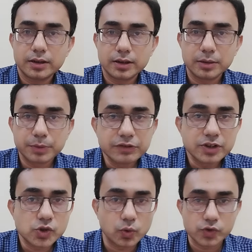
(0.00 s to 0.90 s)
the
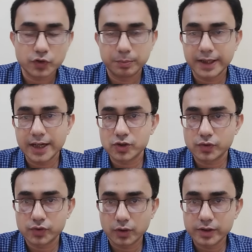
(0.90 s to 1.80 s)
previous course of mechanics
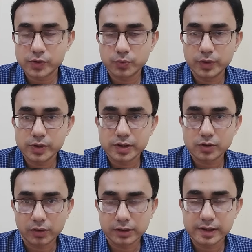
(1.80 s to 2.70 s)
of solids, which is
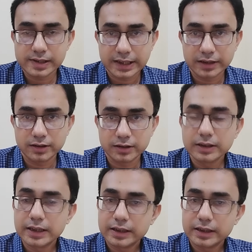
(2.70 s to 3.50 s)
taught in the second year.